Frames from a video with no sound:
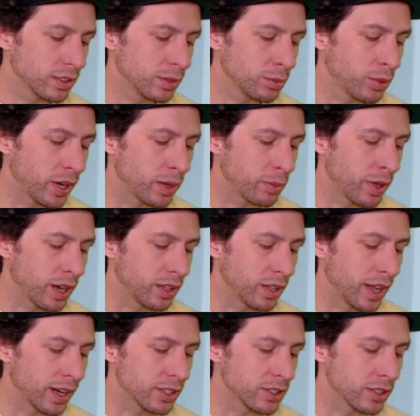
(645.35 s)
little brake pedal
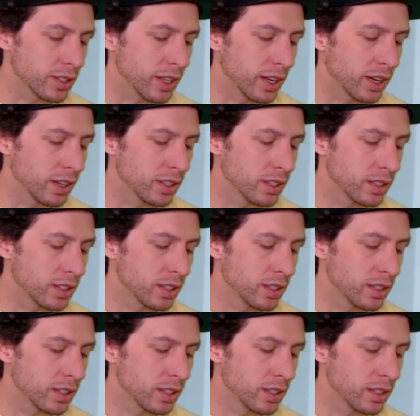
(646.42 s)
action there.